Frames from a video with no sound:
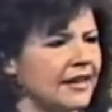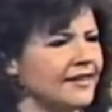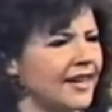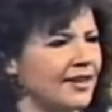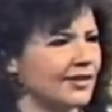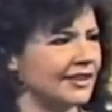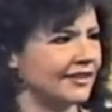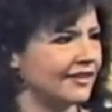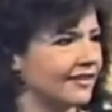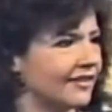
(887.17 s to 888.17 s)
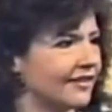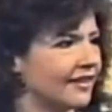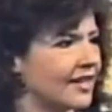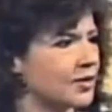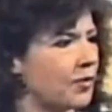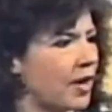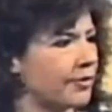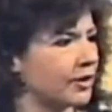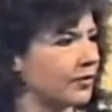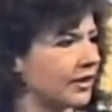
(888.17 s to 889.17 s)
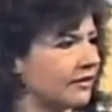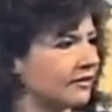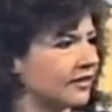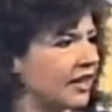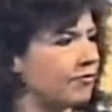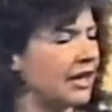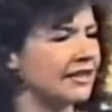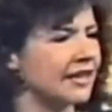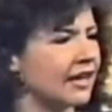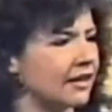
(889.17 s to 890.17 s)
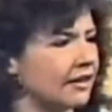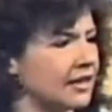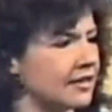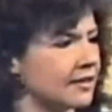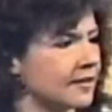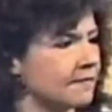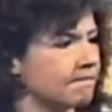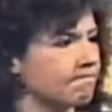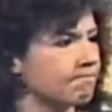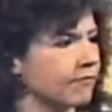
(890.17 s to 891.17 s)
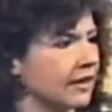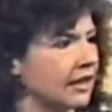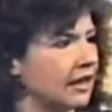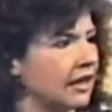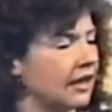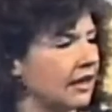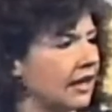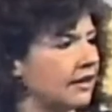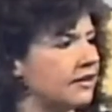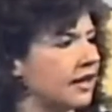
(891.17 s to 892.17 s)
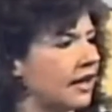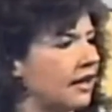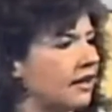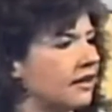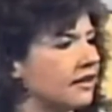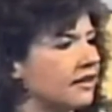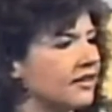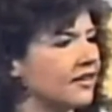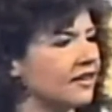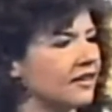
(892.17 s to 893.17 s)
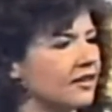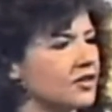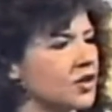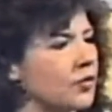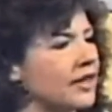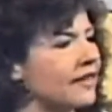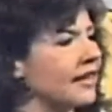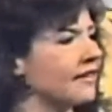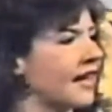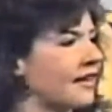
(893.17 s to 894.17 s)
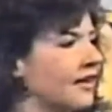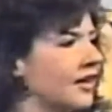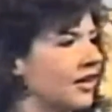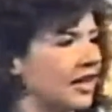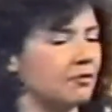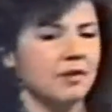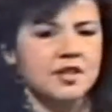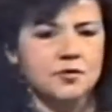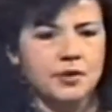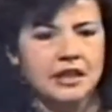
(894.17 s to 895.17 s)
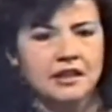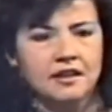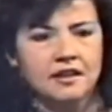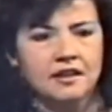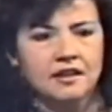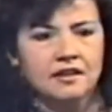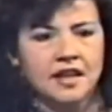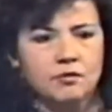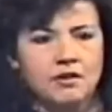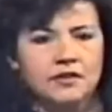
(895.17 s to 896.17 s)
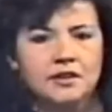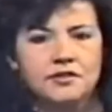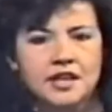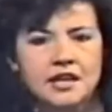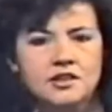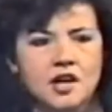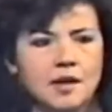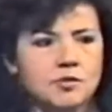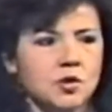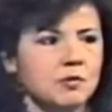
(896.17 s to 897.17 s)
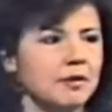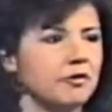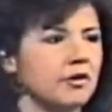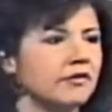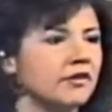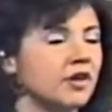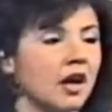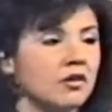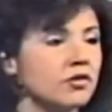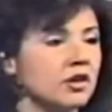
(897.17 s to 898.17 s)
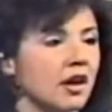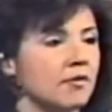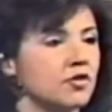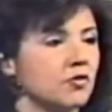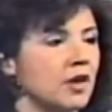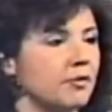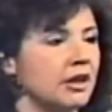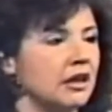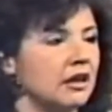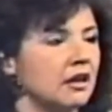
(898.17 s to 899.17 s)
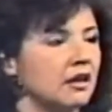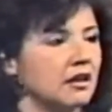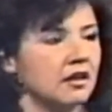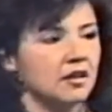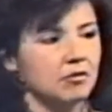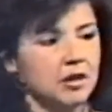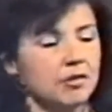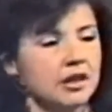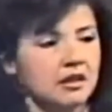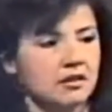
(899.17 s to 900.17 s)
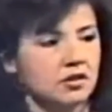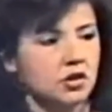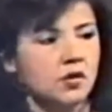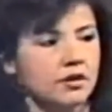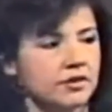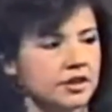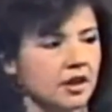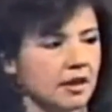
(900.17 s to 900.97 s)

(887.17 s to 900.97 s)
King David, that's a popular one. I've met 10 at least. And so we think that it must be that we've lived 10 times, or maybe we've lived 100 times, or maybe 200